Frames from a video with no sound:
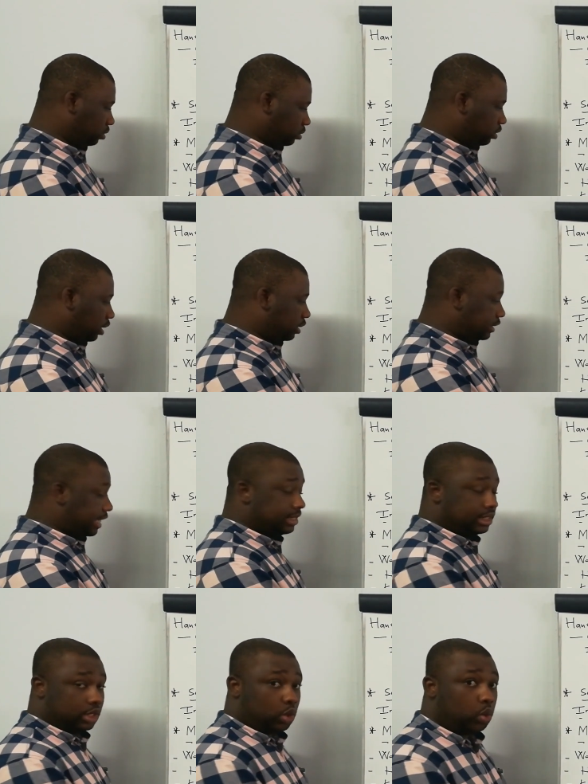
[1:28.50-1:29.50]

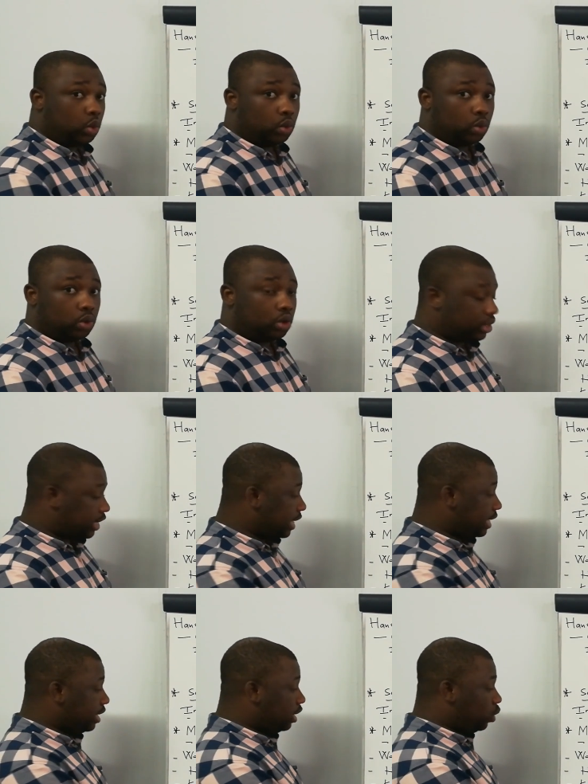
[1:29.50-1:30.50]
Then the Koulou,
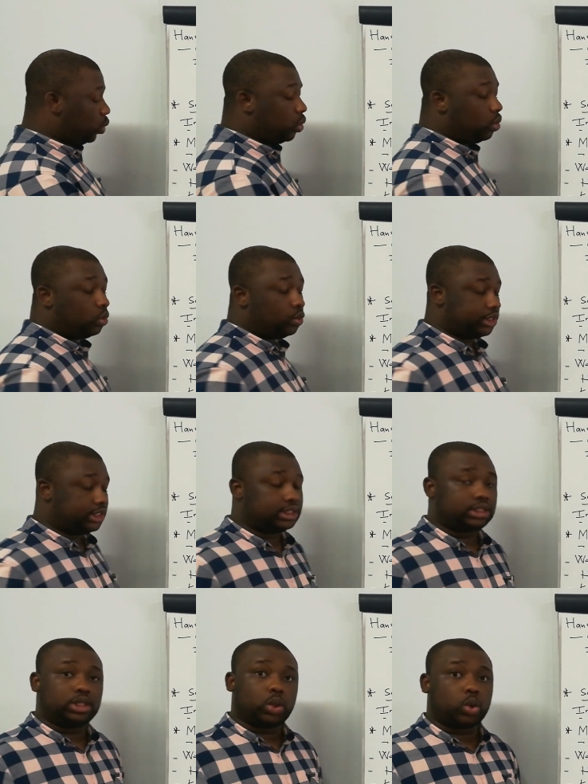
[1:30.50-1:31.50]
okay? Koulou, which
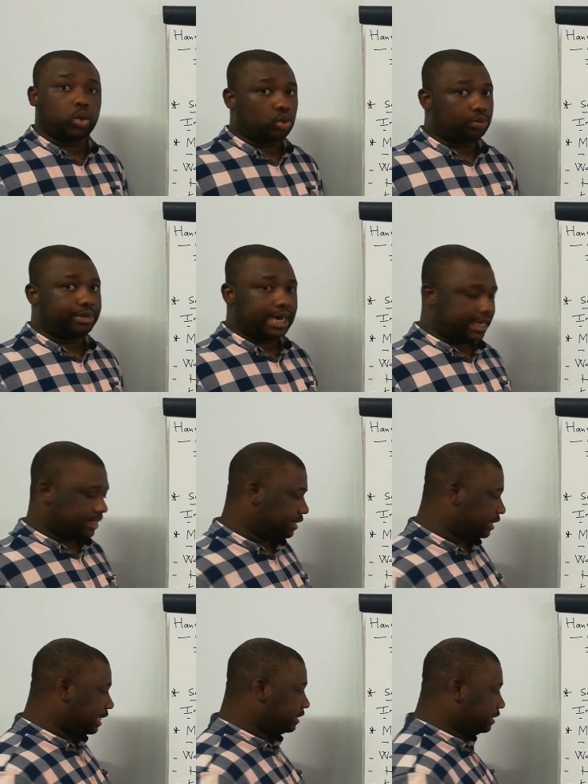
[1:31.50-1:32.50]
is the Koulou
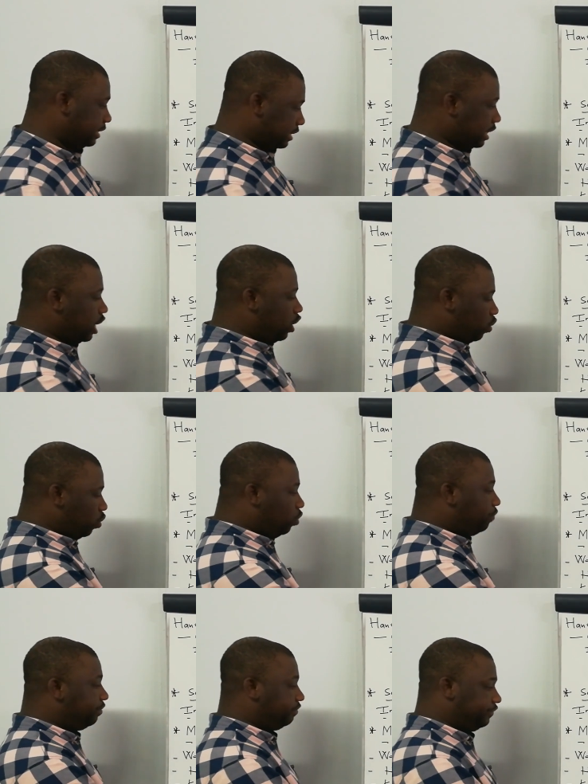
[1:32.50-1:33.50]
brand. That's it. Koulou
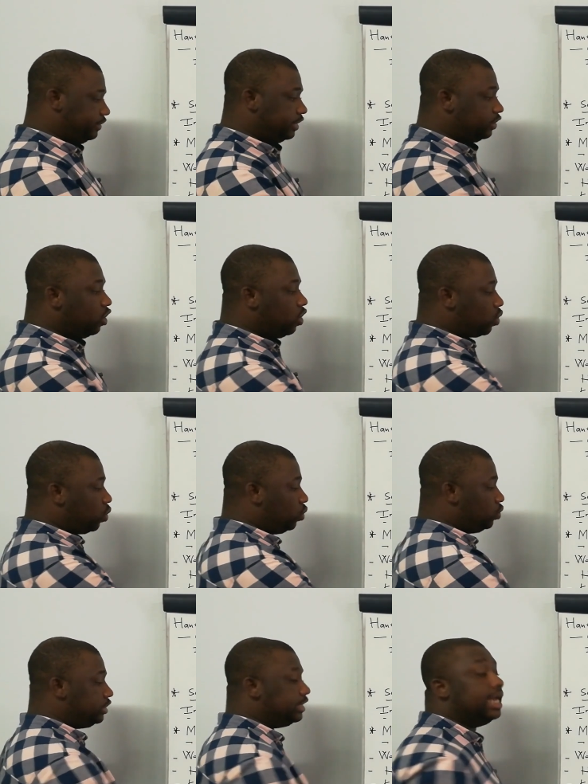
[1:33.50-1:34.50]
15 or
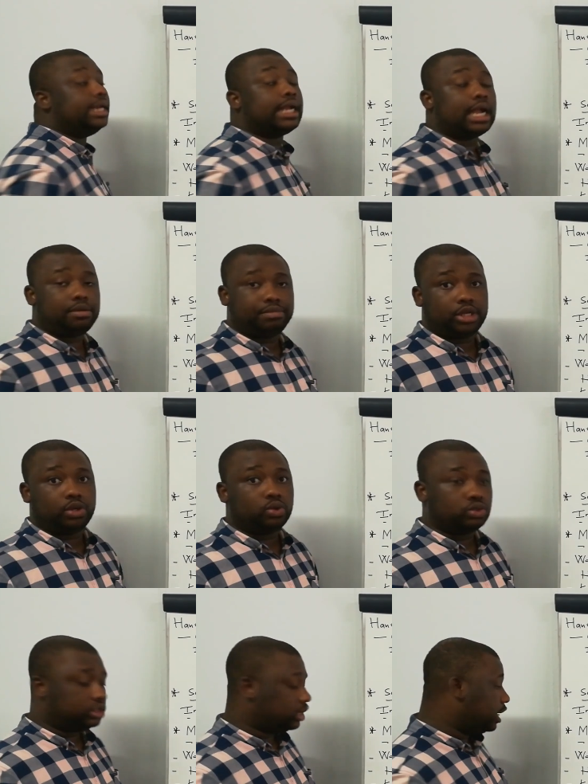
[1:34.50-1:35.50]
Koulou 10 can be
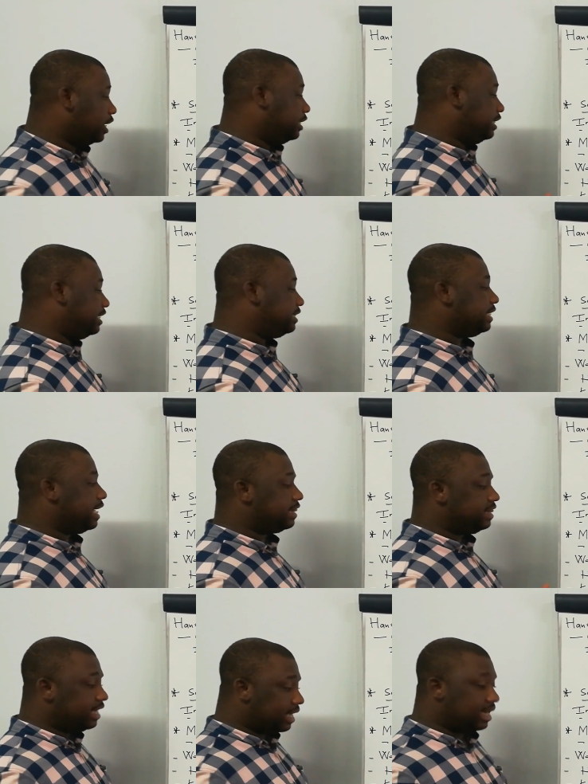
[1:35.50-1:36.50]
used. These
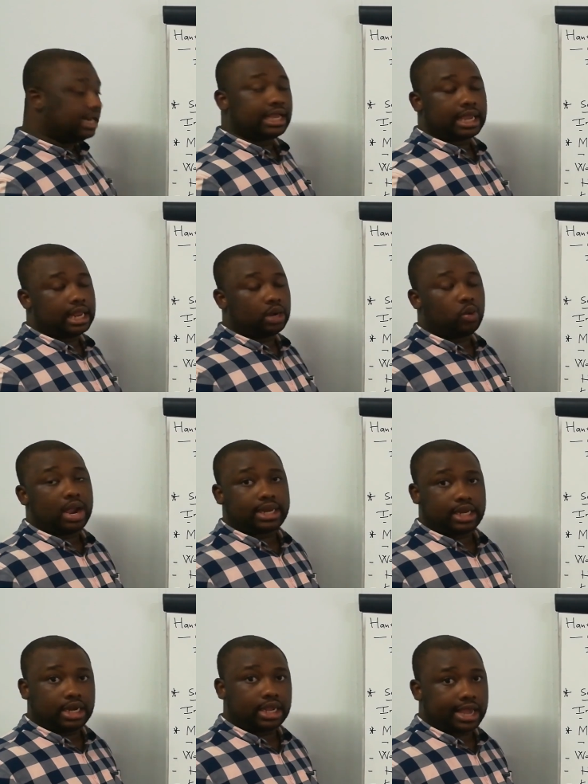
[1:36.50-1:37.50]
are thickening and
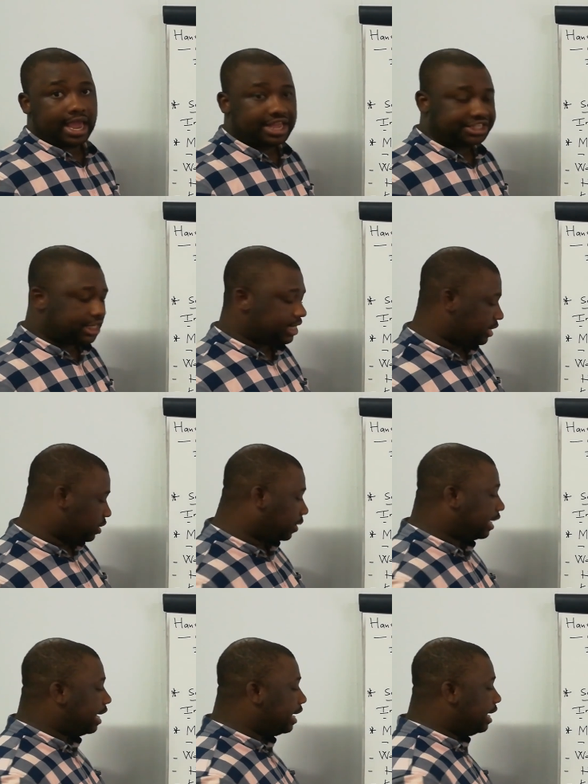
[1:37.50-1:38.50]
whitening agent,
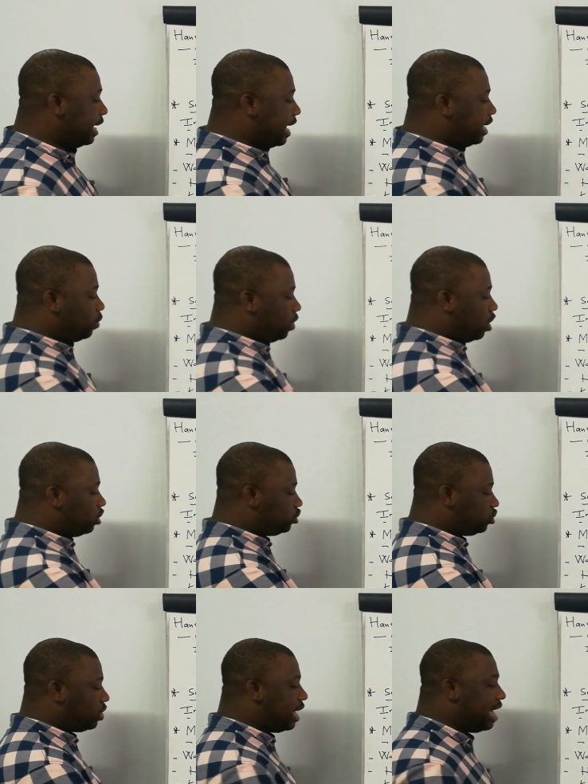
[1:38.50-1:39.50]
okay? And we
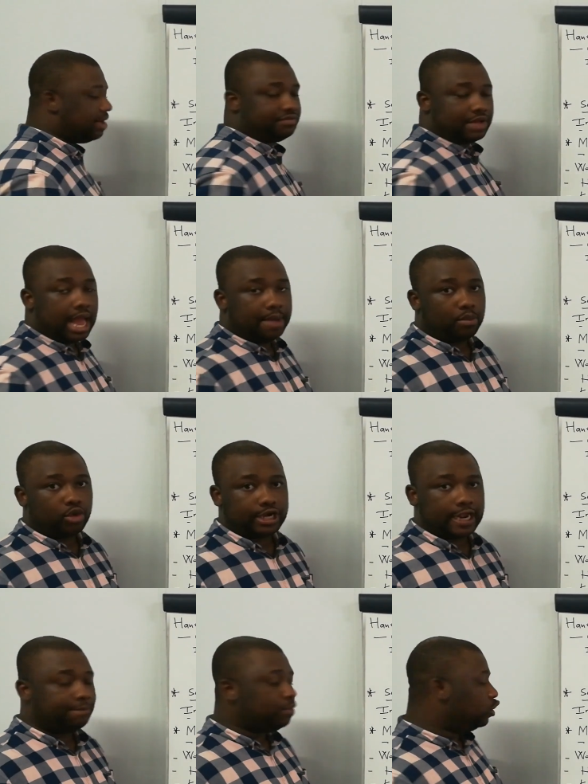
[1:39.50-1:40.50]
also have
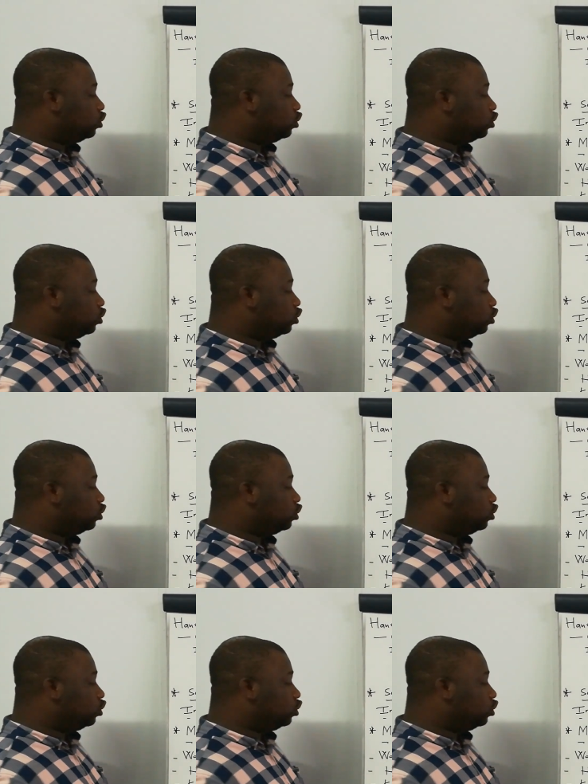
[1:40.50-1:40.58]
ammonia.